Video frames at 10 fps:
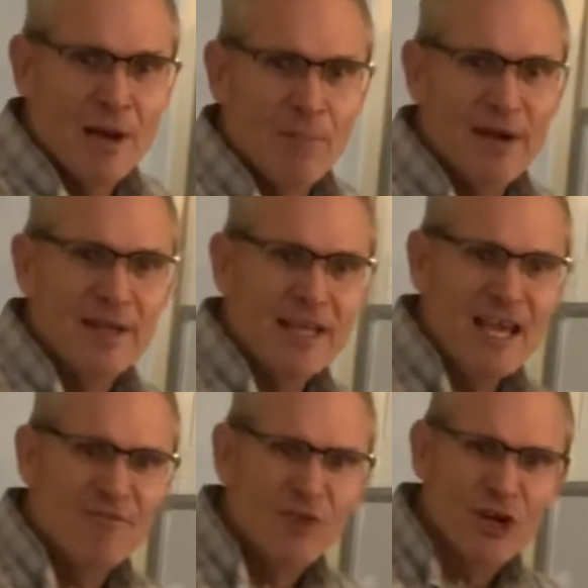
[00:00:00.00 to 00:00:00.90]
But
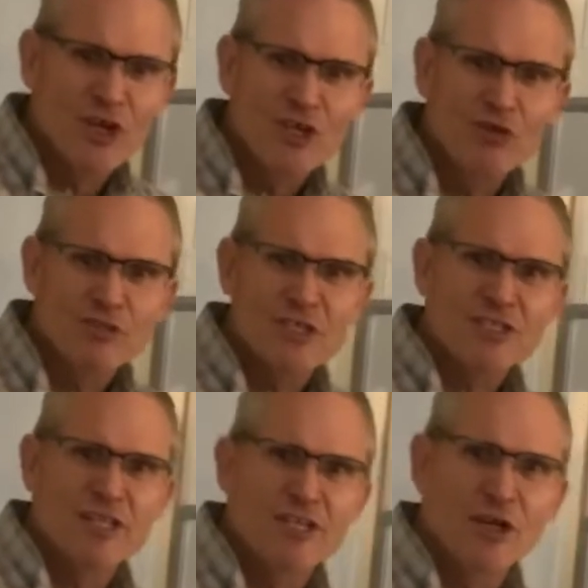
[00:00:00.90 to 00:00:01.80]
if you're going to use this
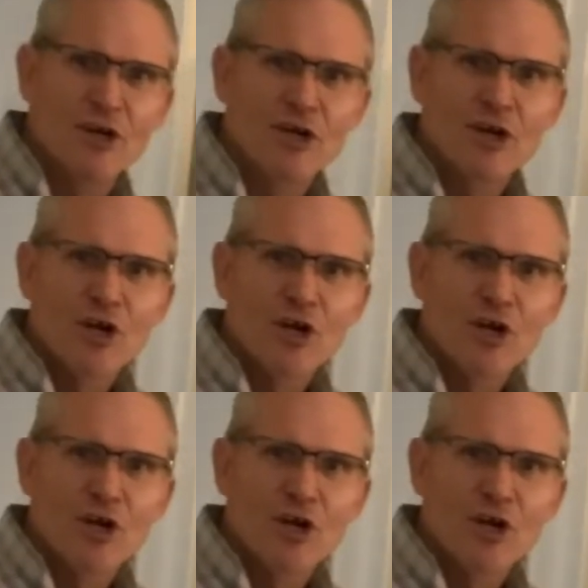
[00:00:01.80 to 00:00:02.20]
in your